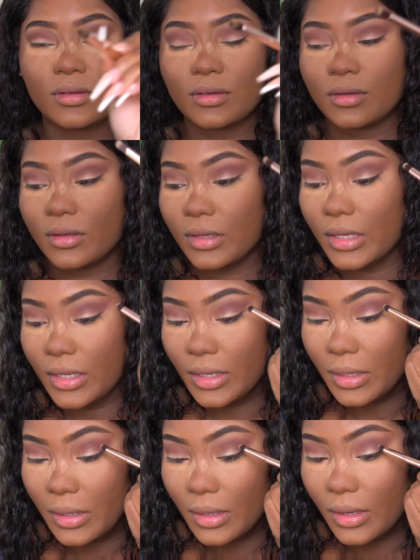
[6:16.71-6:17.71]

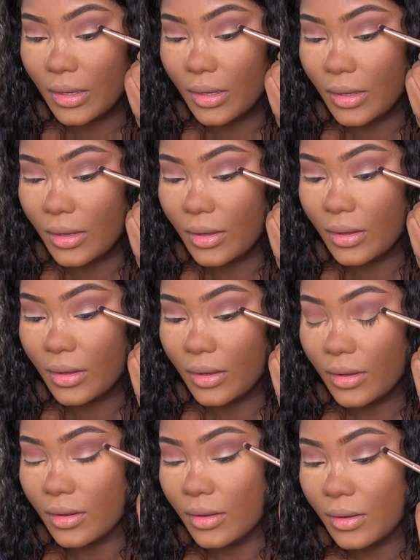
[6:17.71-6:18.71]

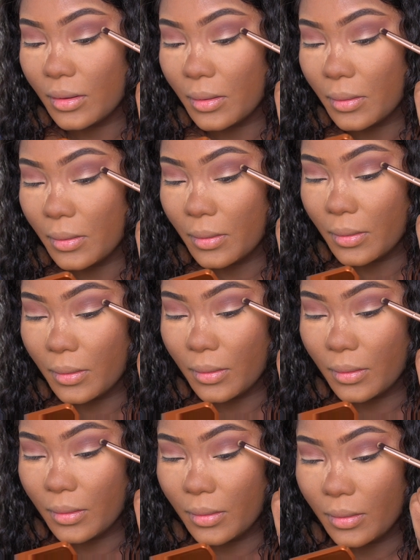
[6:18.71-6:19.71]

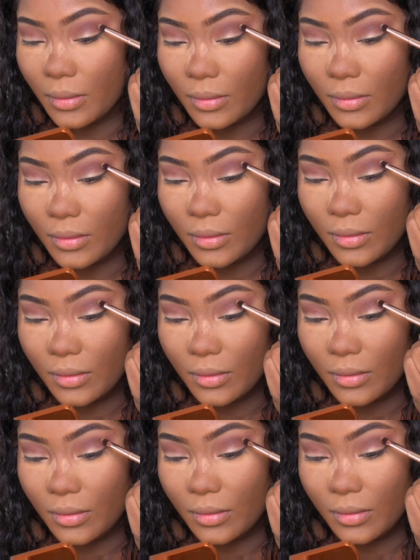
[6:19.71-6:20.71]

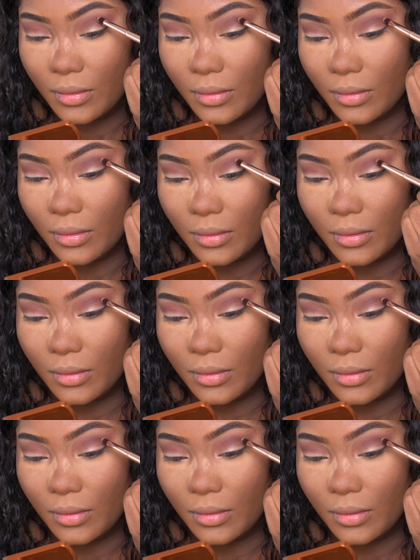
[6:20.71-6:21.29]
Nothing is said.